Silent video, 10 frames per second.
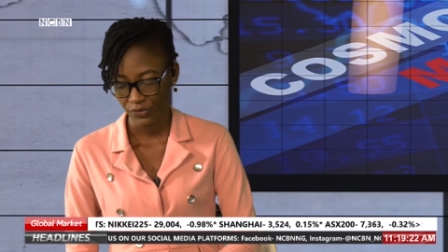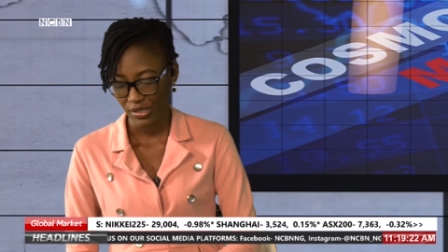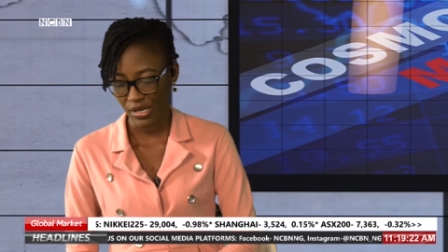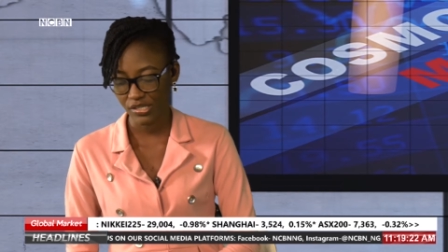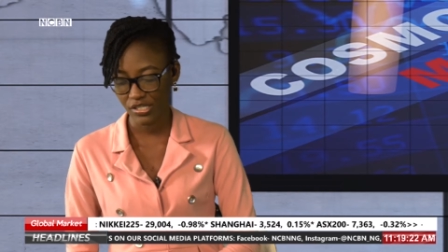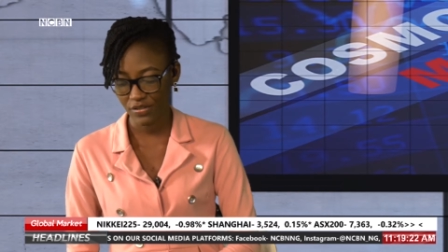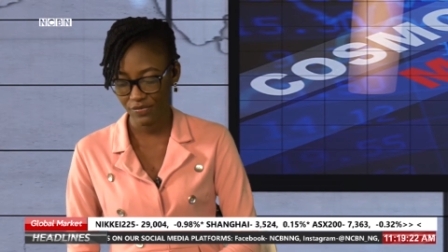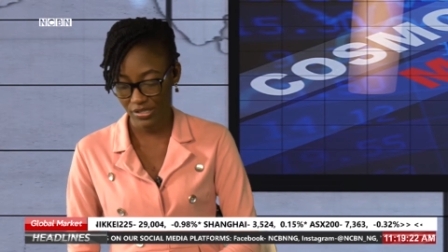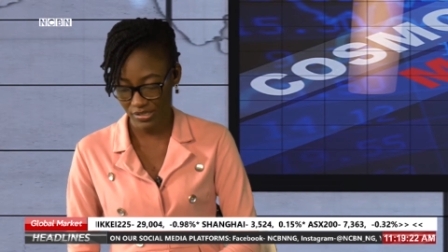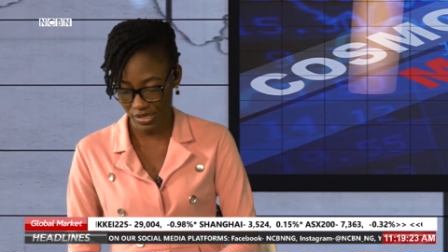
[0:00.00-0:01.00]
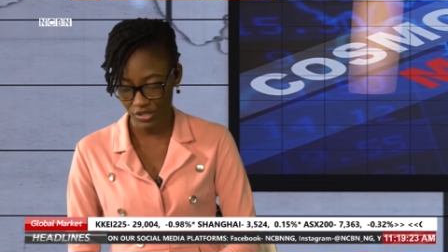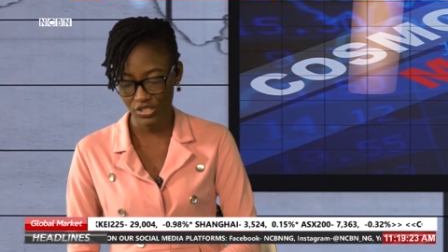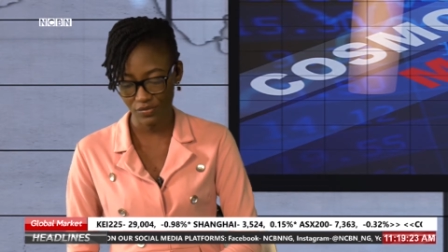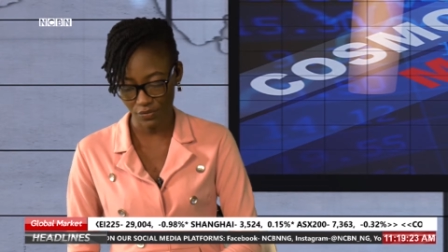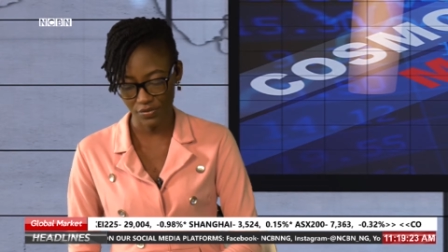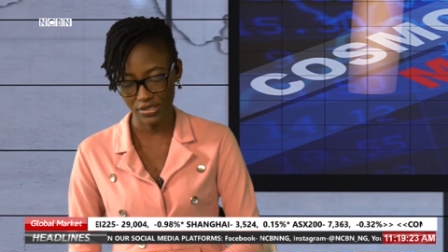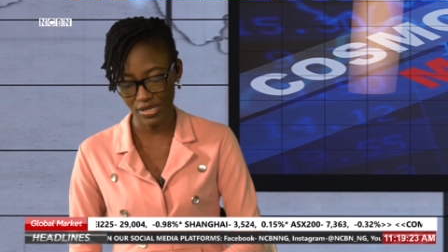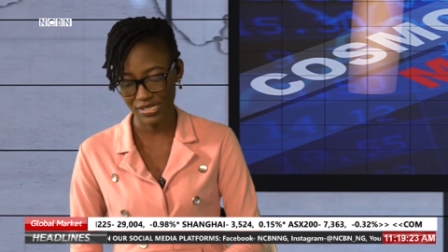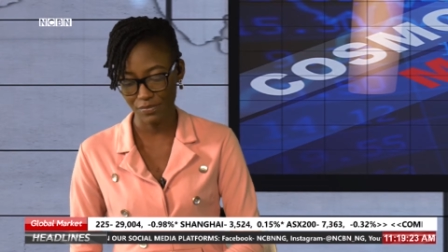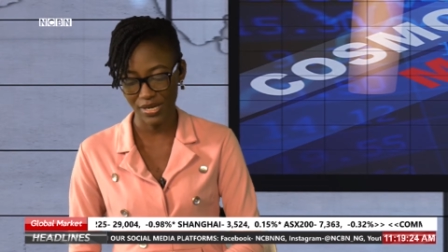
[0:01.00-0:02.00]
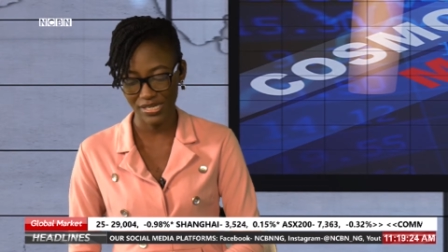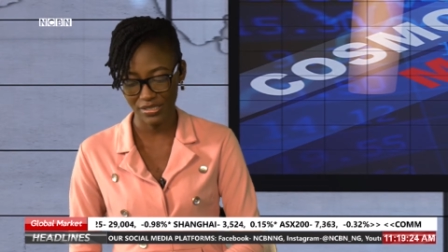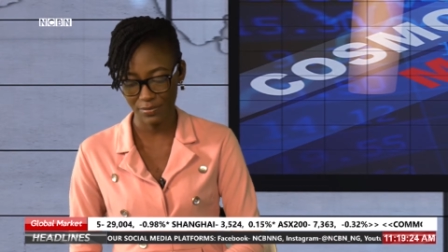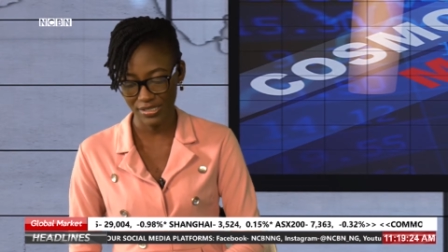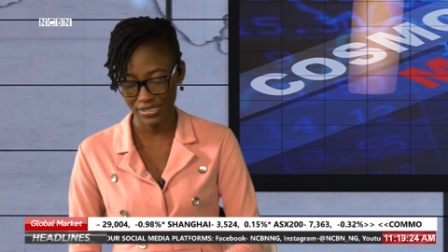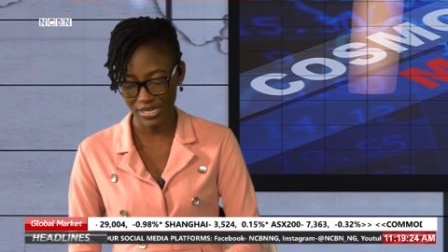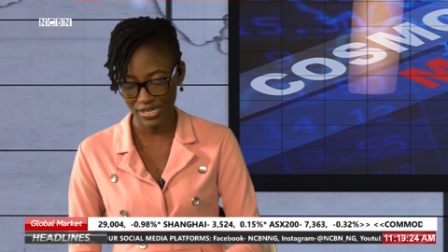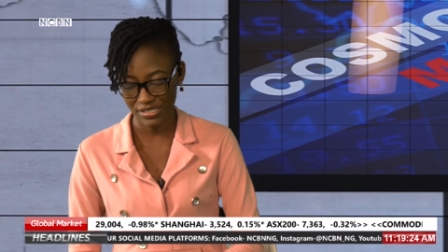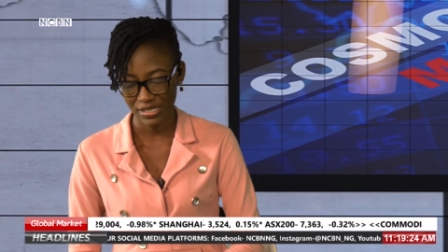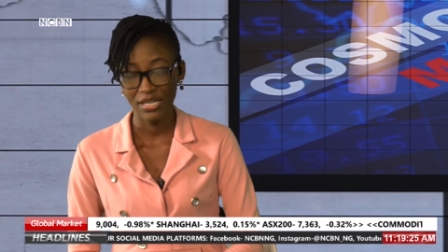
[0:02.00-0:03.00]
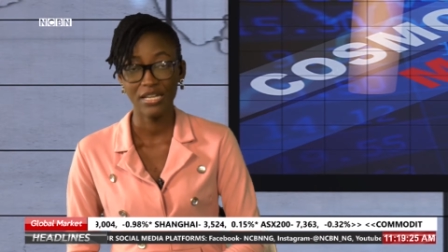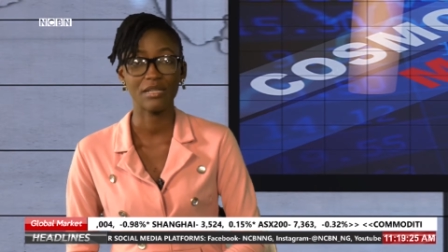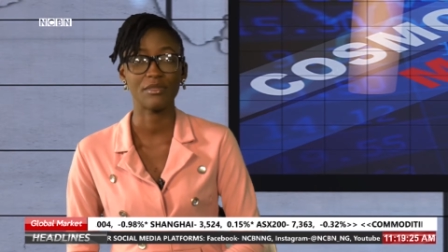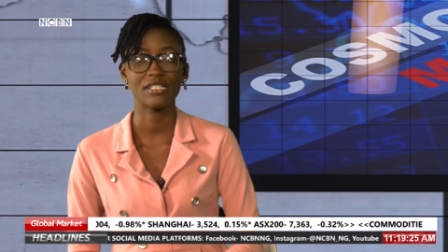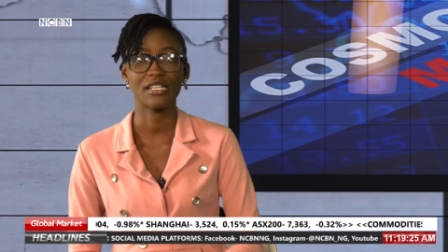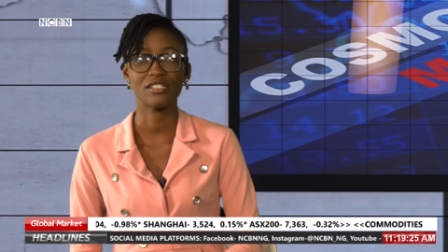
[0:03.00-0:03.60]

and chief executive officer at Management Edge Limited.